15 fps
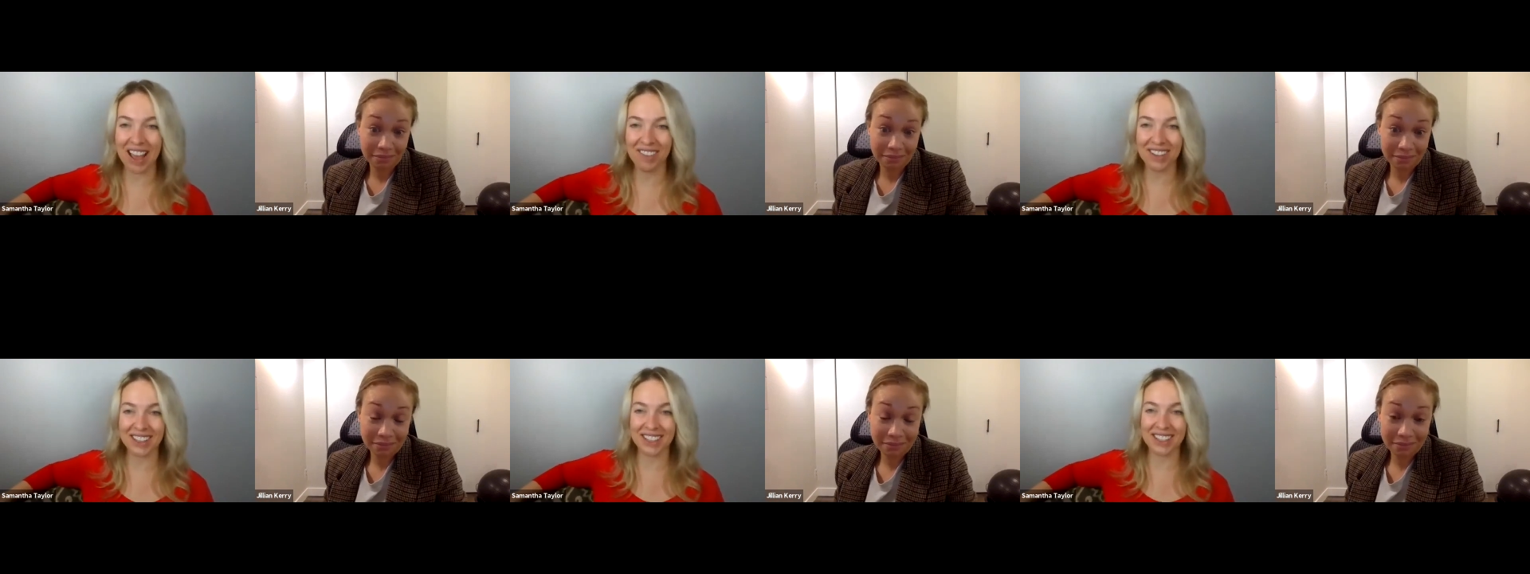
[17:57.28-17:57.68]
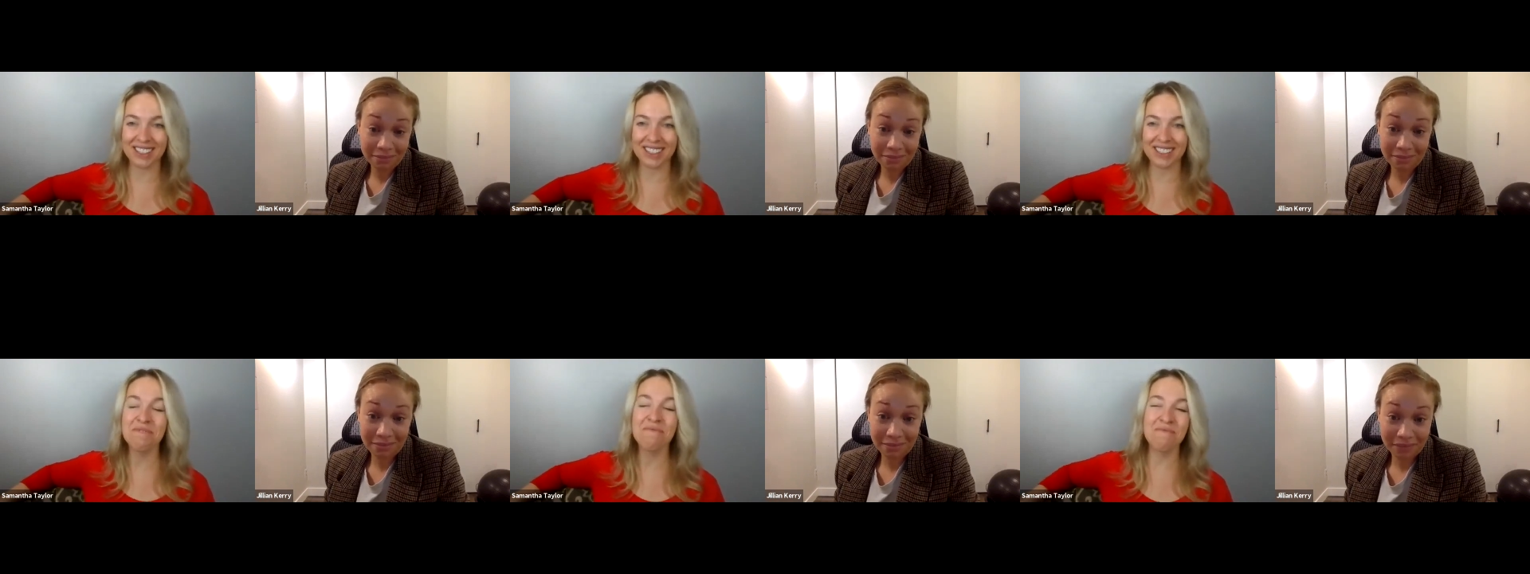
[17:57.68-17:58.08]
Speaker 1: Fabulous.
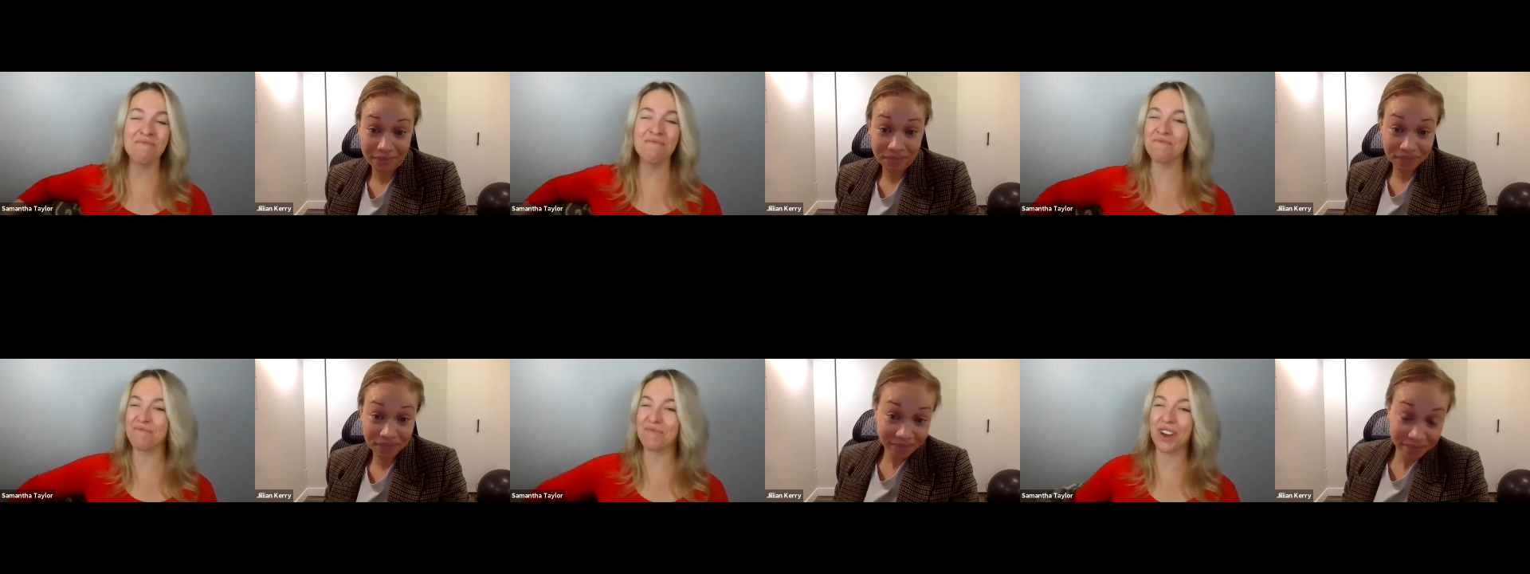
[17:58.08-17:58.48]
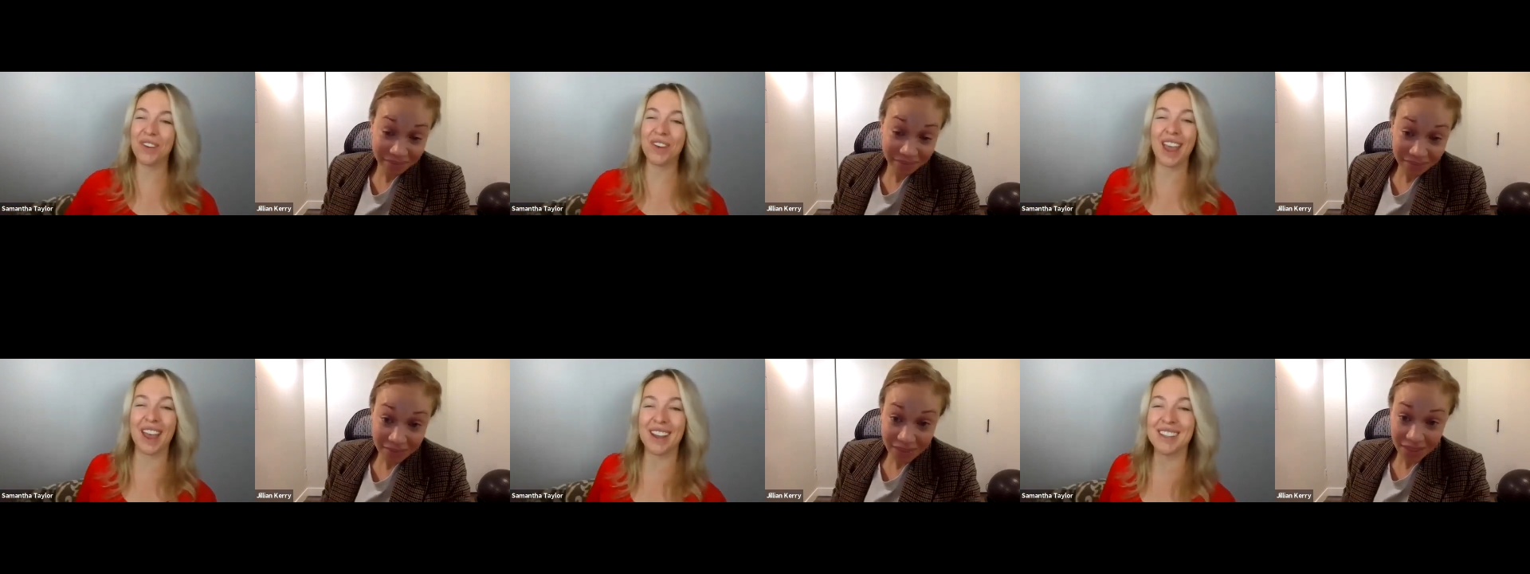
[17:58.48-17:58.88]
Hmm.
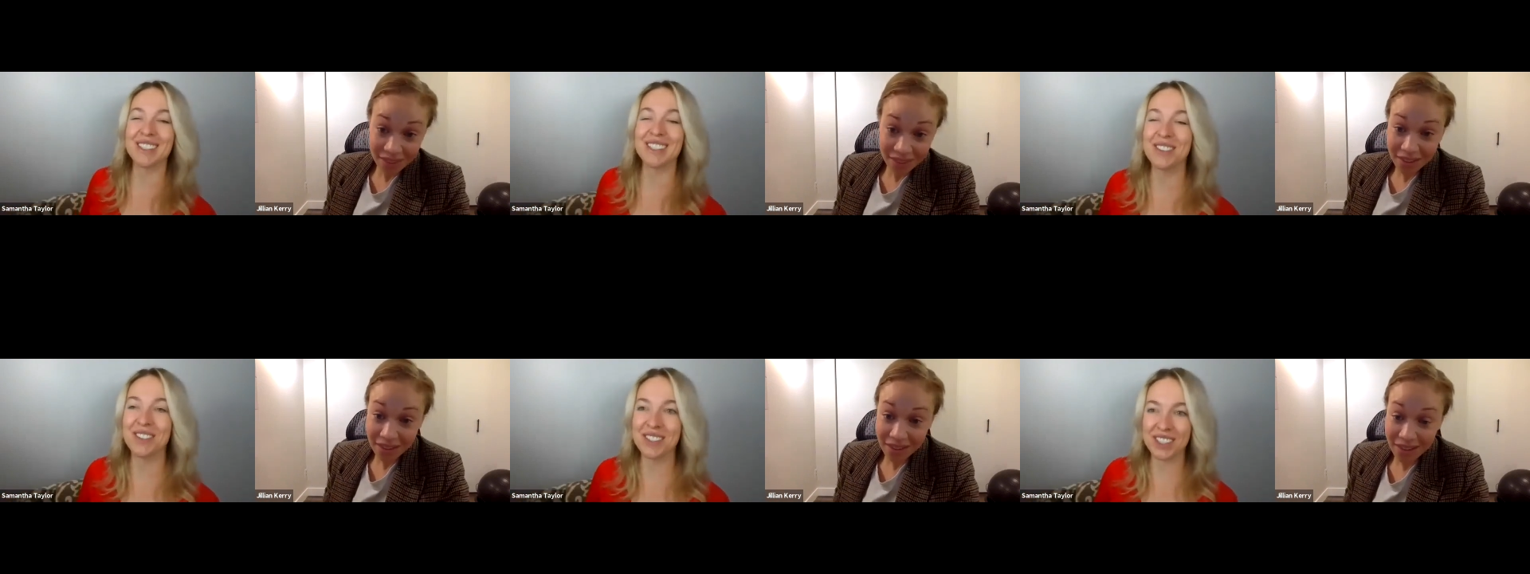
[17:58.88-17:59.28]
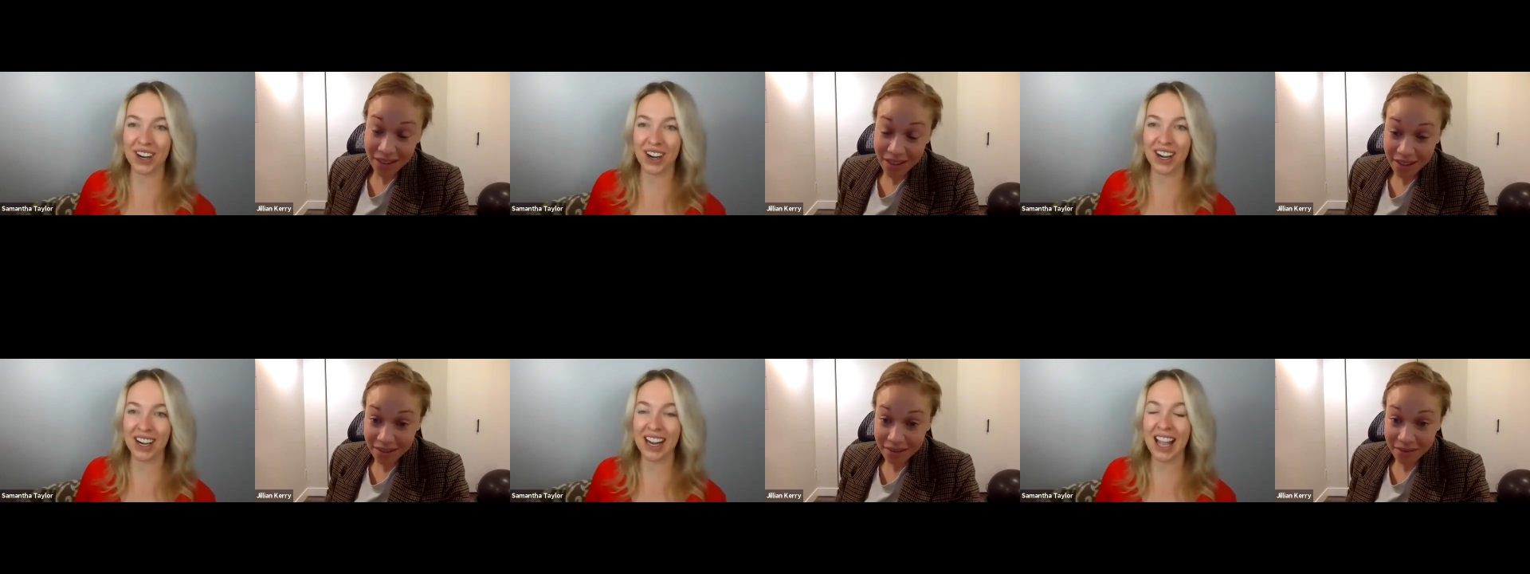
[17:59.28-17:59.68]
Okay. So you
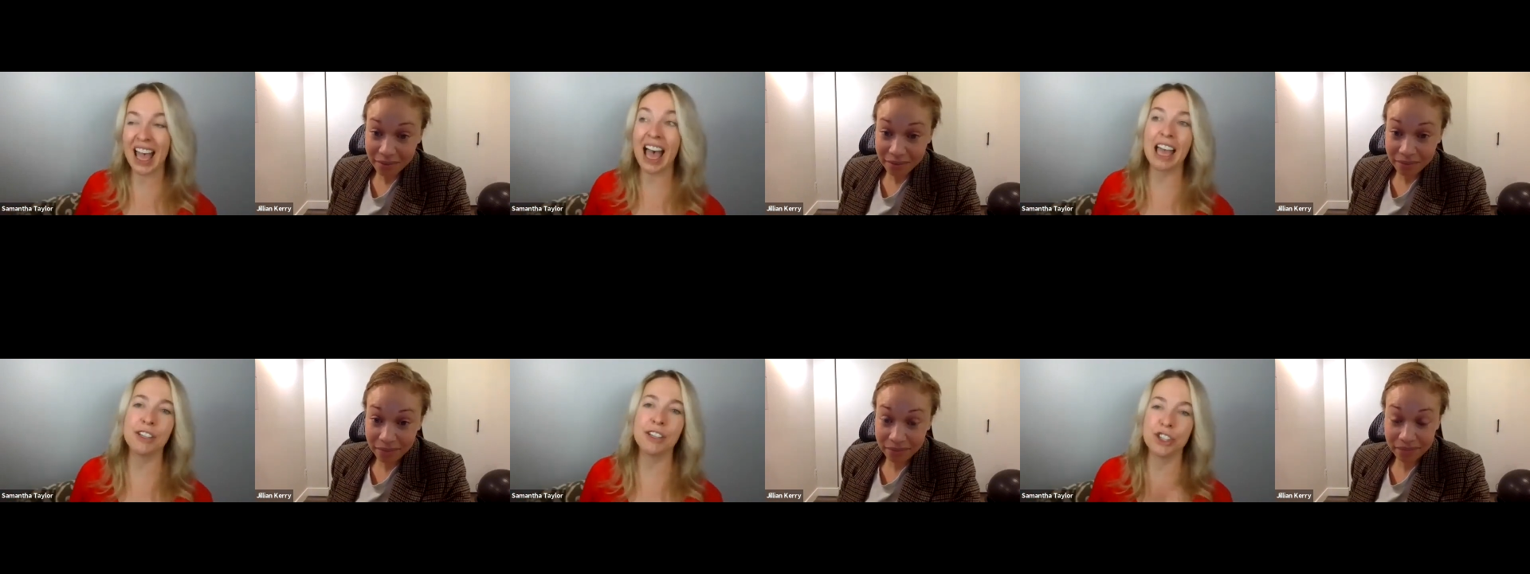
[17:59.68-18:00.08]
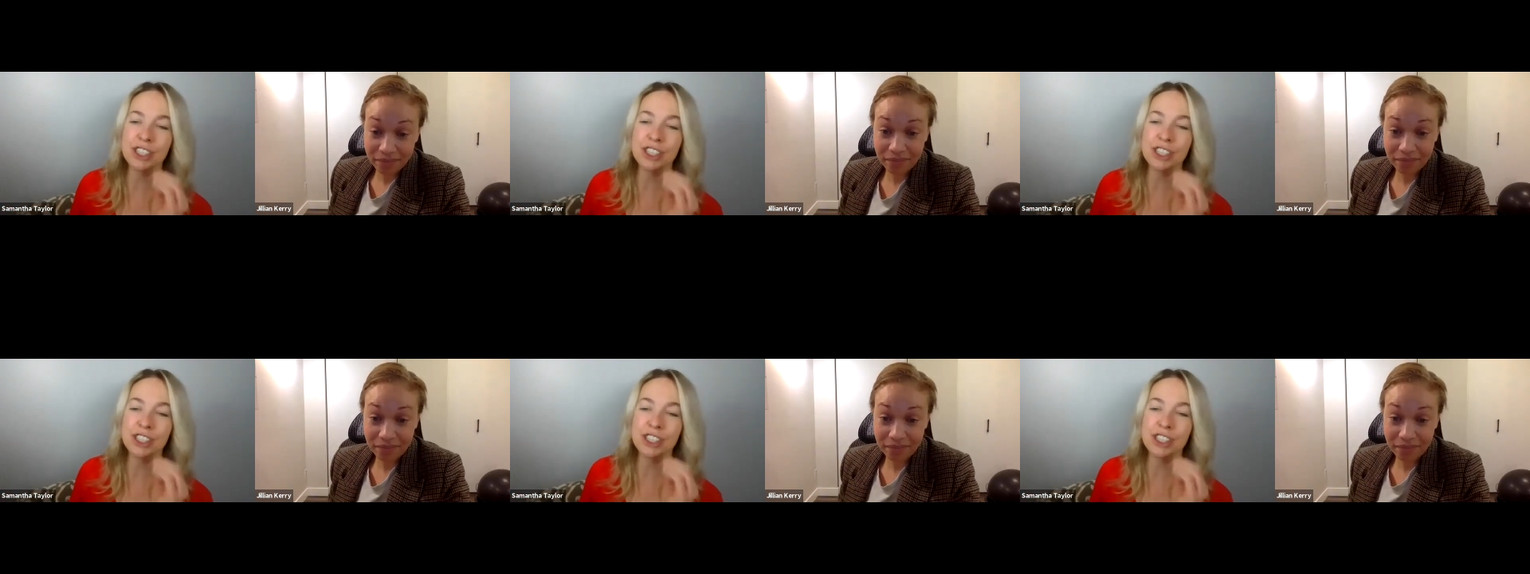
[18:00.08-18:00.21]
start, and